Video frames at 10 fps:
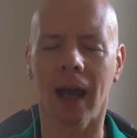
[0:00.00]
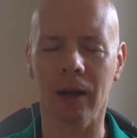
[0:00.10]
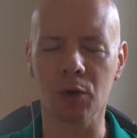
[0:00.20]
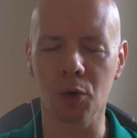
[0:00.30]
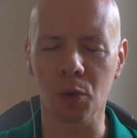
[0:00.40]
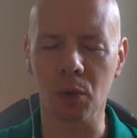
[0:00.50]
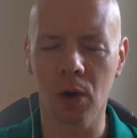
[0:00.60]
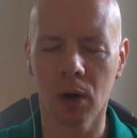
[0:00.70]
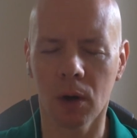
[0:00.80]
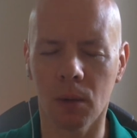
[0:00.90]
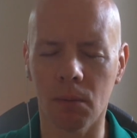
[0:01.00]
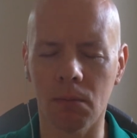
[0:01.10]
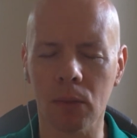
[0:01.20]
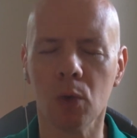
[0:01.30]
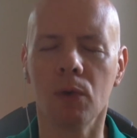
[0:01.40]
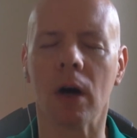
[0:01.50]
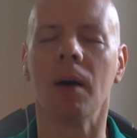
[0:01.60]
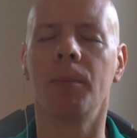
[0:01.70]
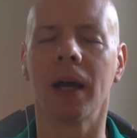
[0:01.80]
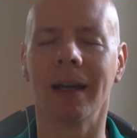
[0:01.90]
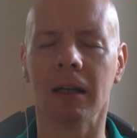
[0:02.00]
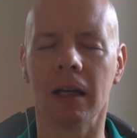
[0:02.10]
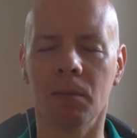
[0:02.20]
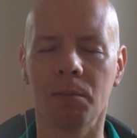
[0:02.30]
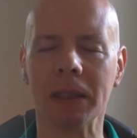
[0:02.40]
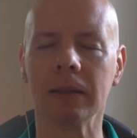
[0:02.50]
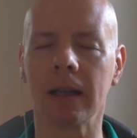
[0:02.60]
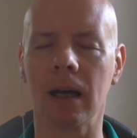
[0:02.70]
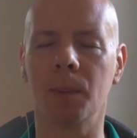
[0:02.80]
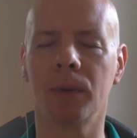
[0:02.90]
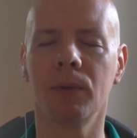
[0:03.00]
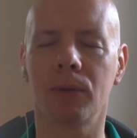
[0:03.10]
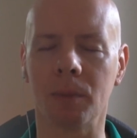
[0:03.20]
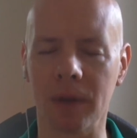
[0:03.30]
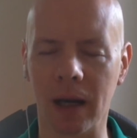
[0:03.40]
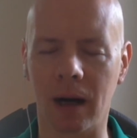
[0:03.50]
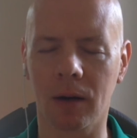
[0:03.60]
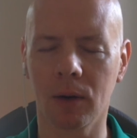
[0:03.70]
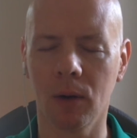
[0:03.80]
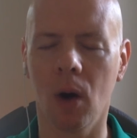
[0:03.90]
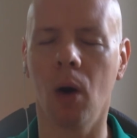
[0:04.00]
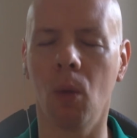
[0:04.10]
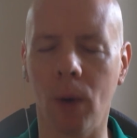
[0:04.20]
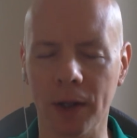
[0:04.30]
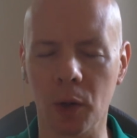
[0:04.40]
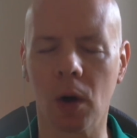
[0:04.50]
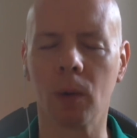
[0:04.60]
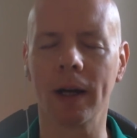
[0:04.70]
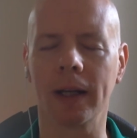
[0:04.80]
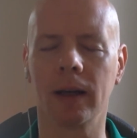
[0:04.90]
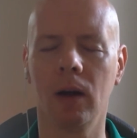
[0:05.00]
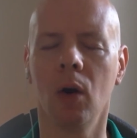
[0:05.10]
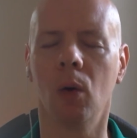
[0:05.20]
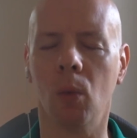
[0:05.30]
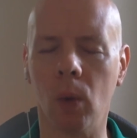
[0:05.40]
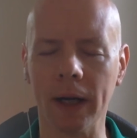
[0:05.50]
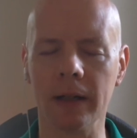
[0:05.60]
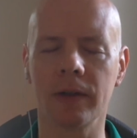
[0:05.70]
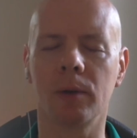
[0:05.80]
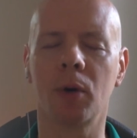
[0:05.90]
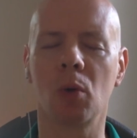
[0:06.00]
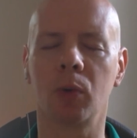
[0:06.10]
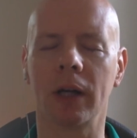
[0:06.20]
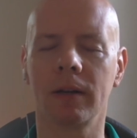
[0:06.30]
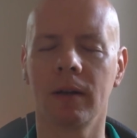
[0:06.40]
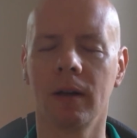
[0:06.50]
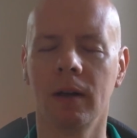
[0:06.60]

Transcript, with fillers: and to move up and build up from there when you are ready, when it is appropriate.